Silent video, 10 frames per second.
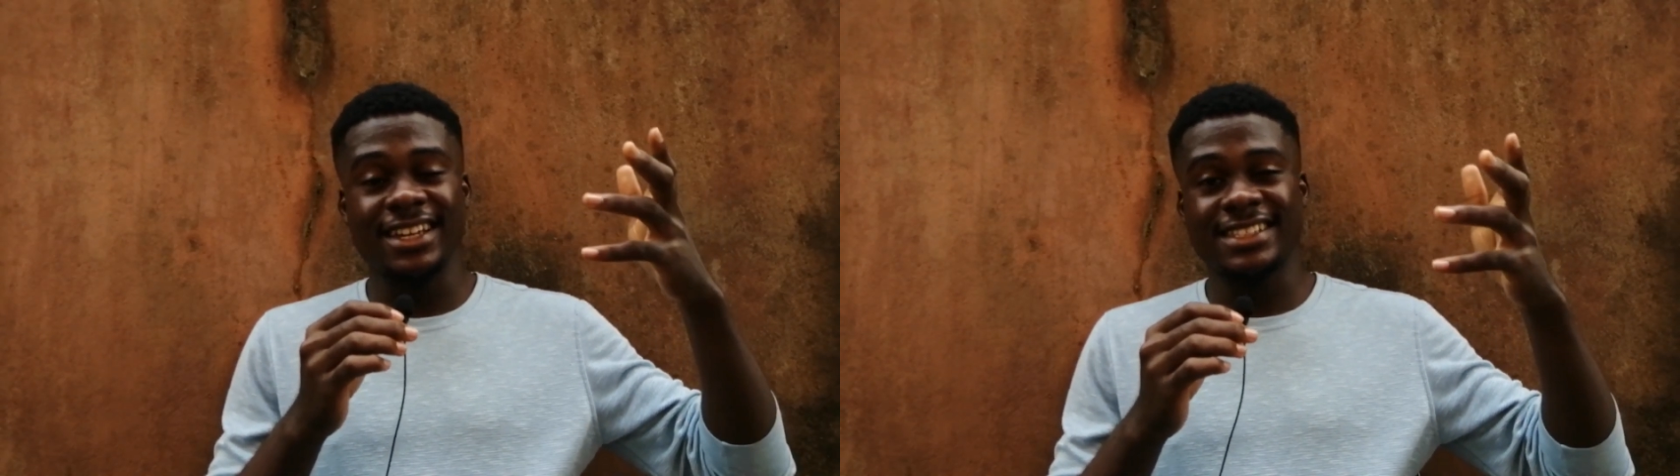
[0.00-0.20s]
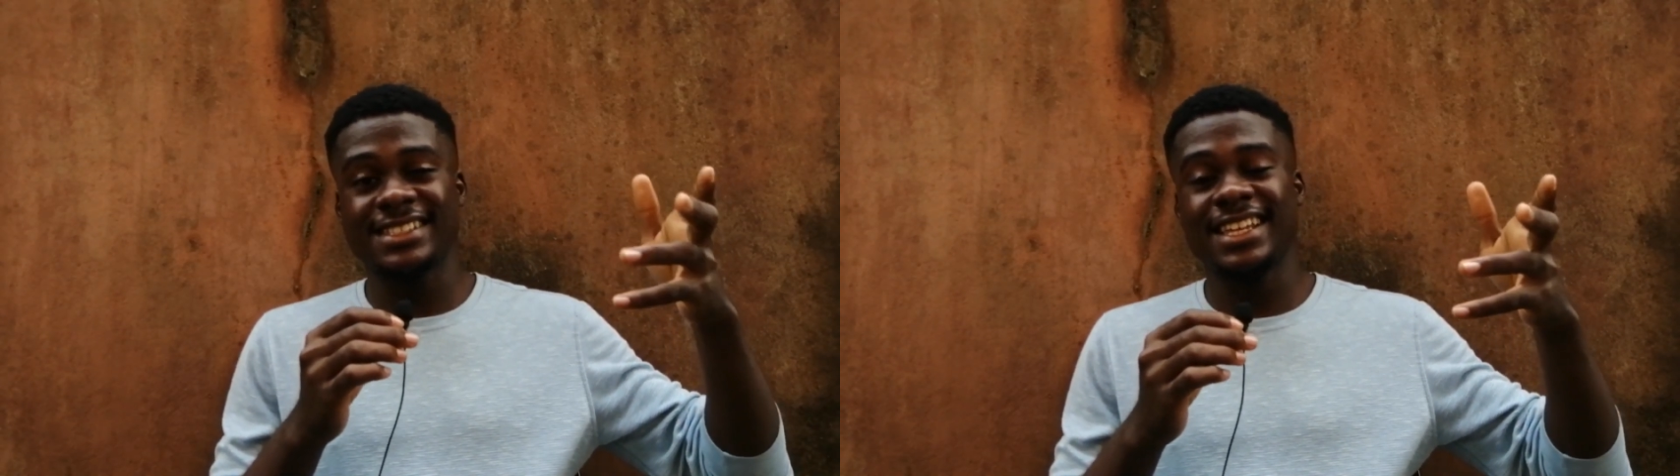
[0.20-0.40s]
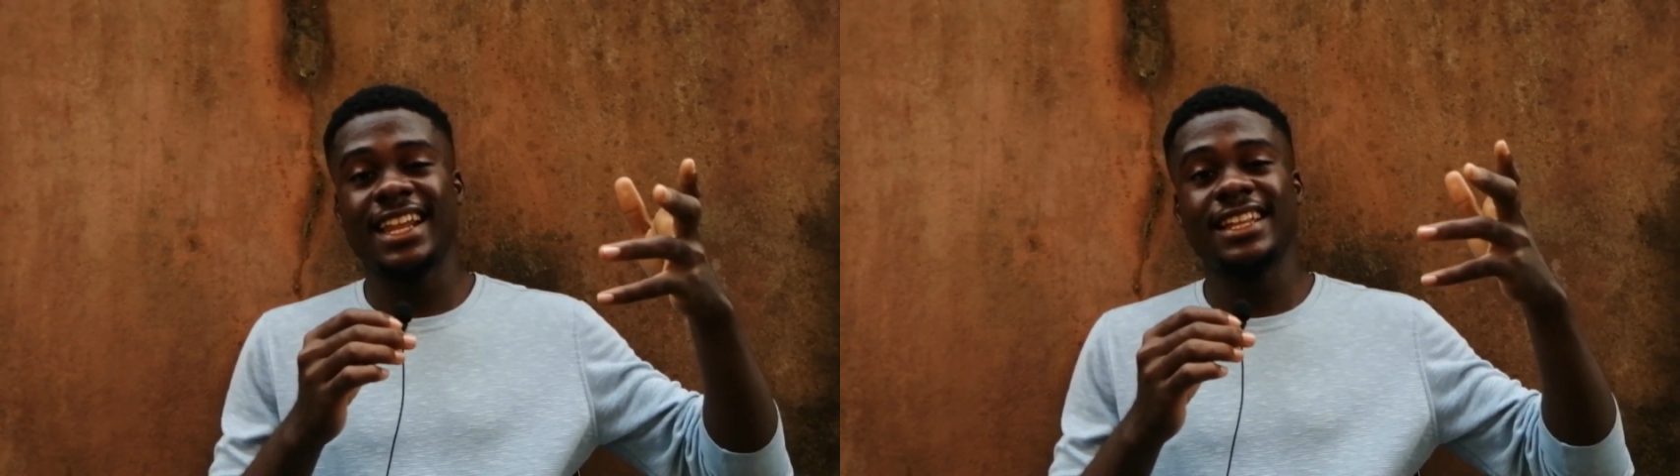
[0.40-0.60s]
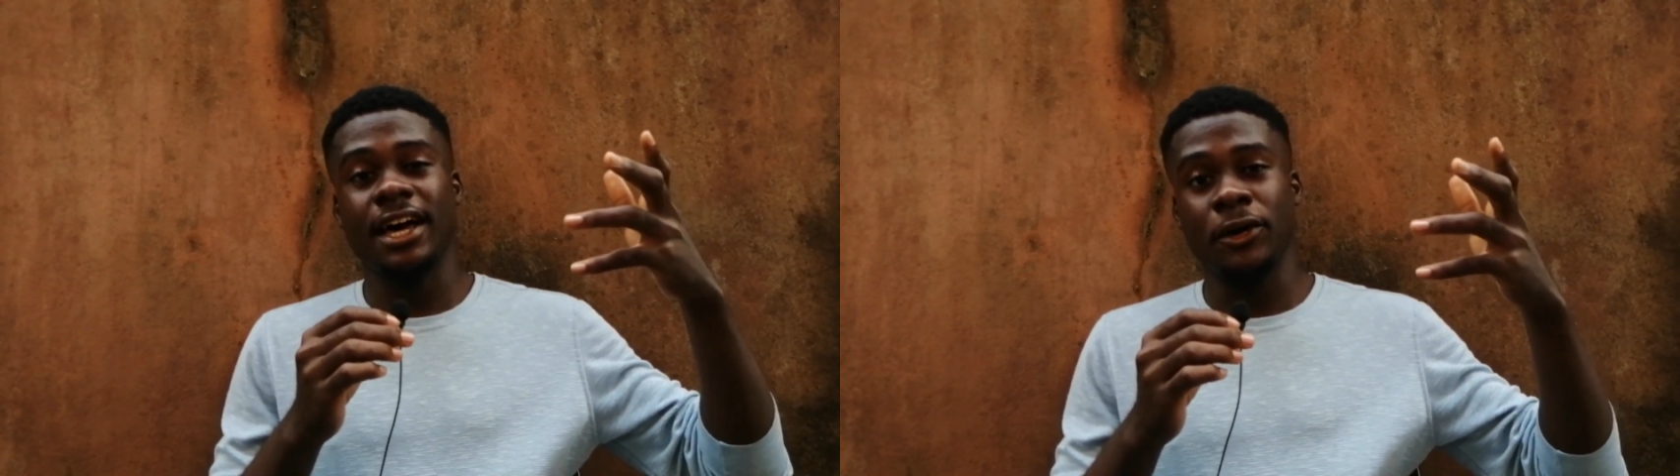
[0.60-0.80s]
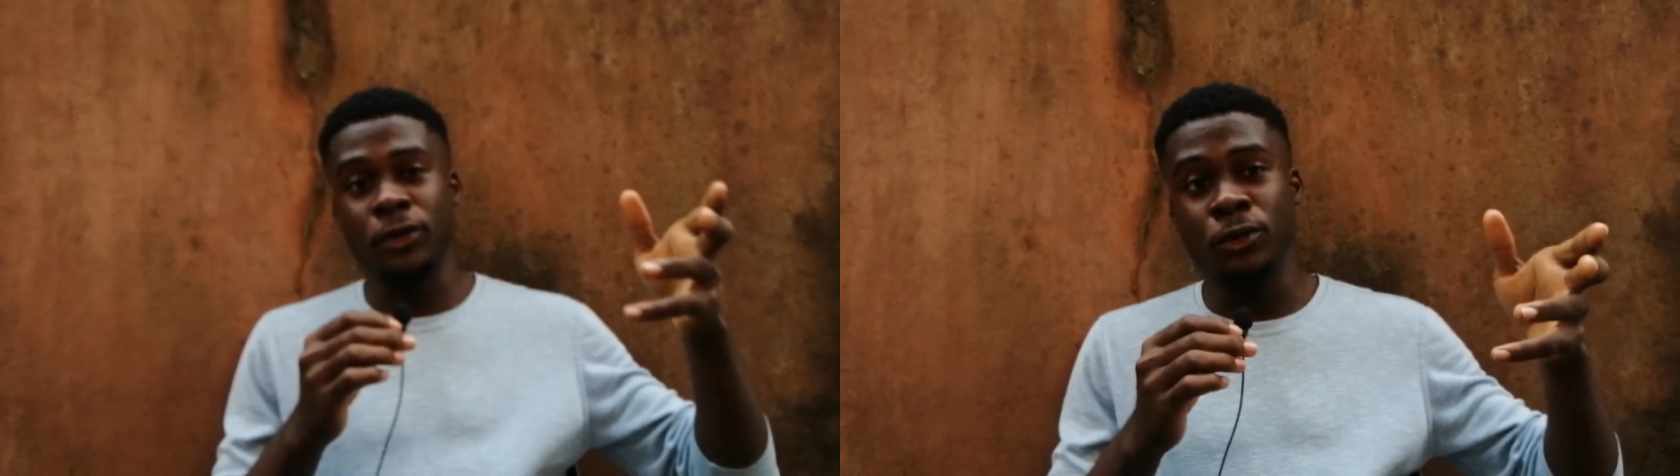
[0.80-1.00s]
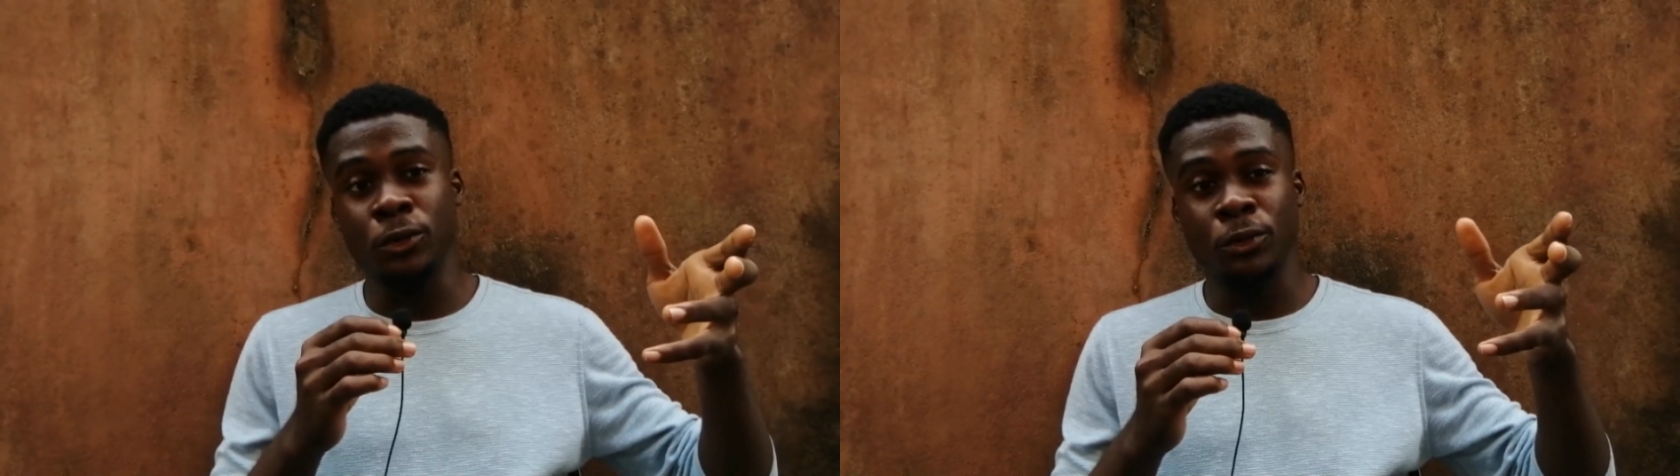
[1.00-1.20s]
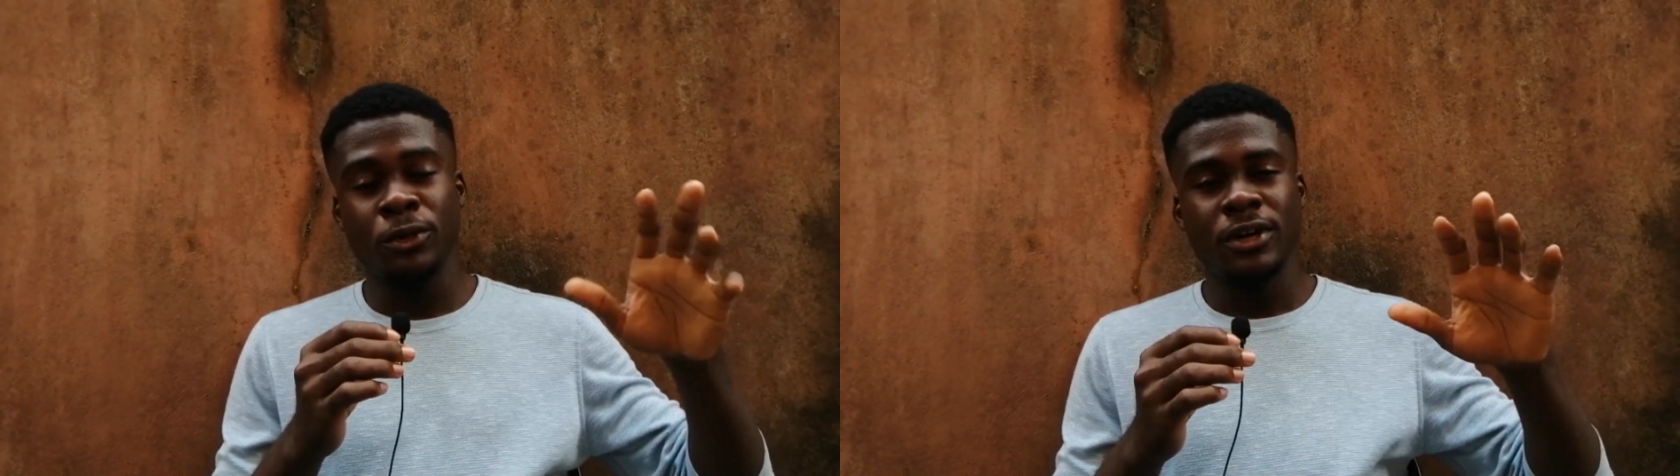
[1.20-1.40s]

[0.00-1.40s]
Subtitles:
Etisalat and Glo.